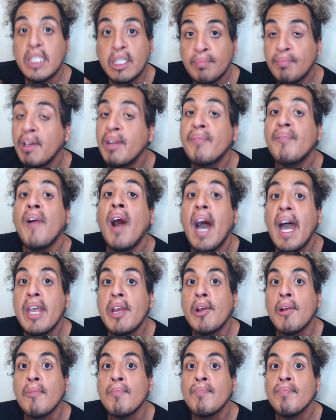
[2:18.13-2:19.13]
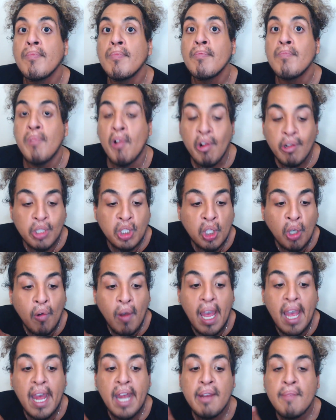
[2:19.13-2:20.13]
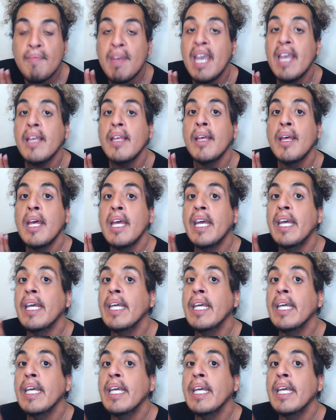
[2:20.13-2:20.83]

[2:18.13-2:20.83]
it's been fire. Boruto anime,